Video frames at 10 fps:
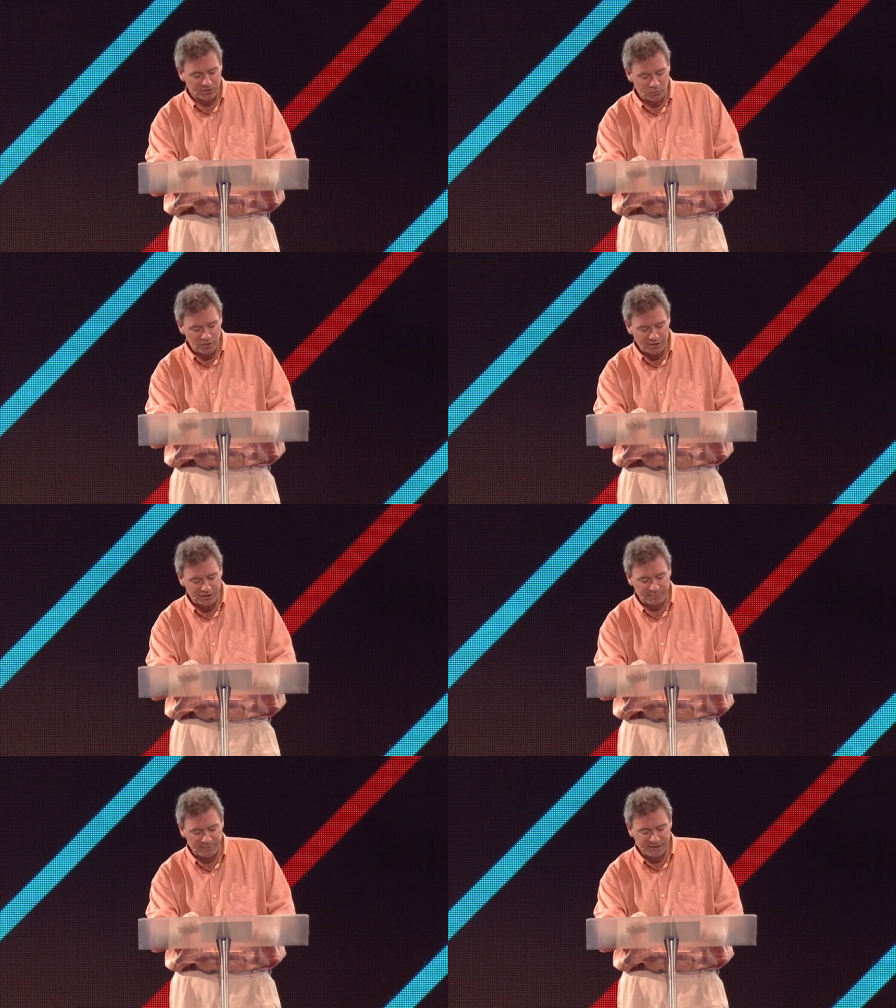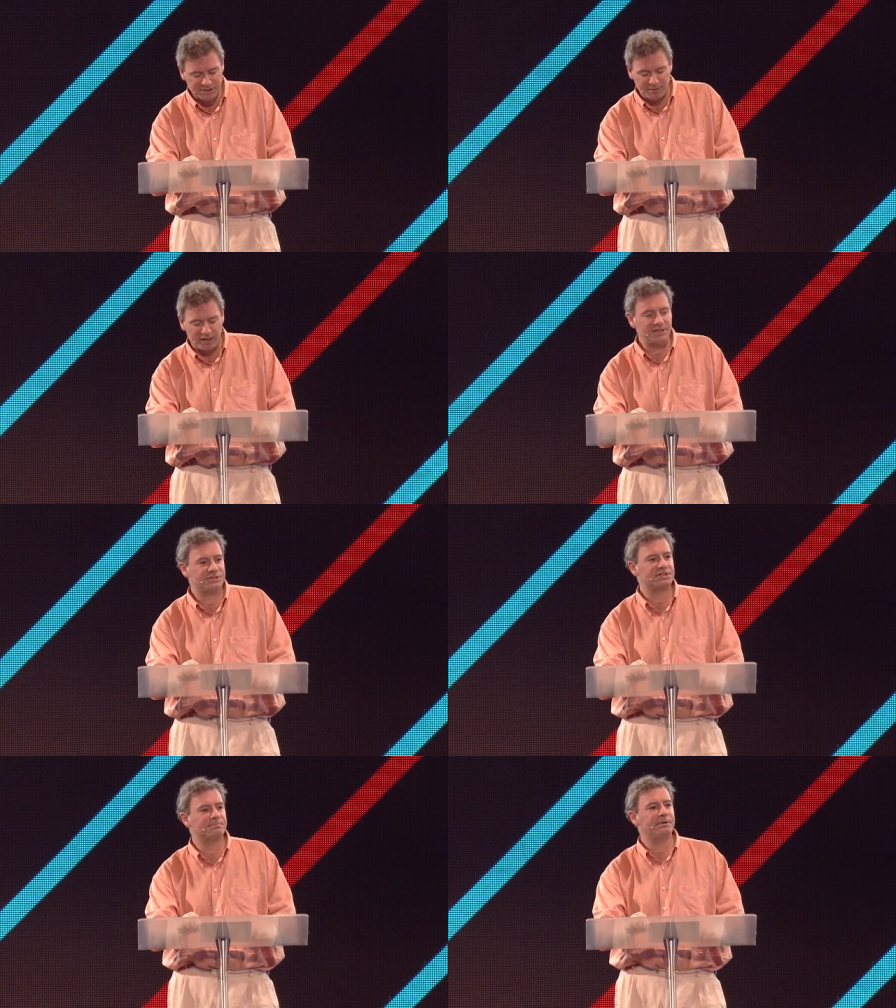the word that
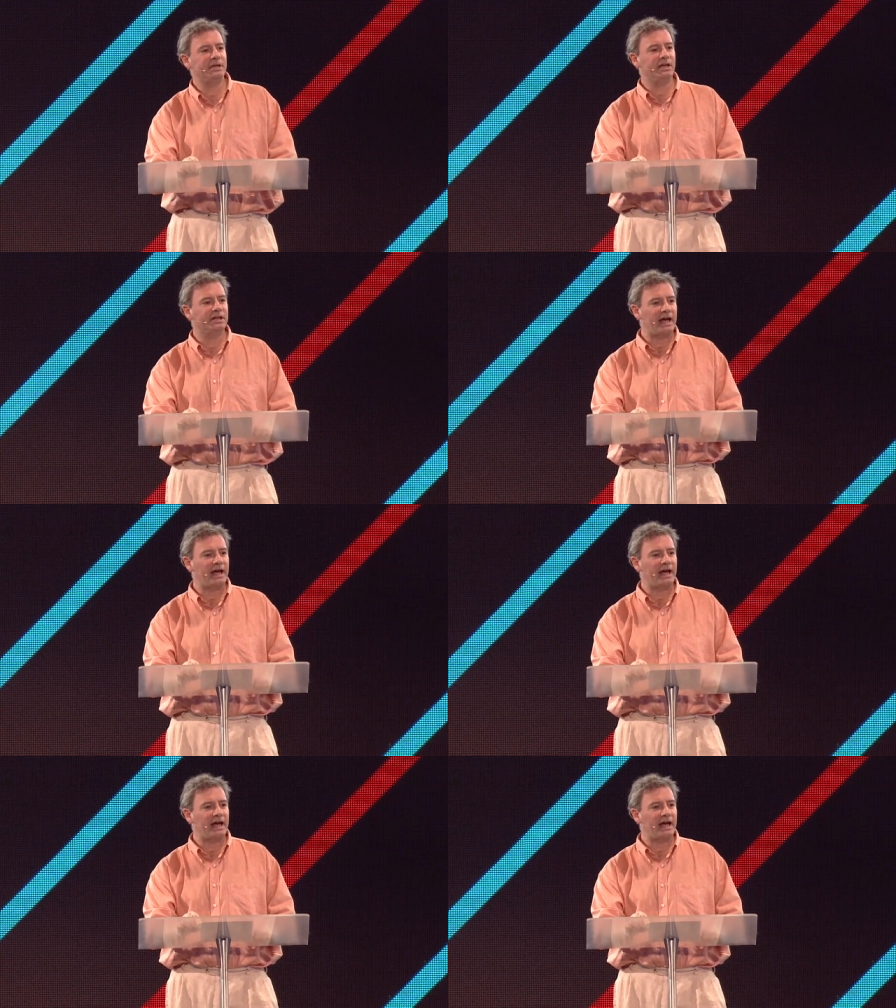epitomizes being an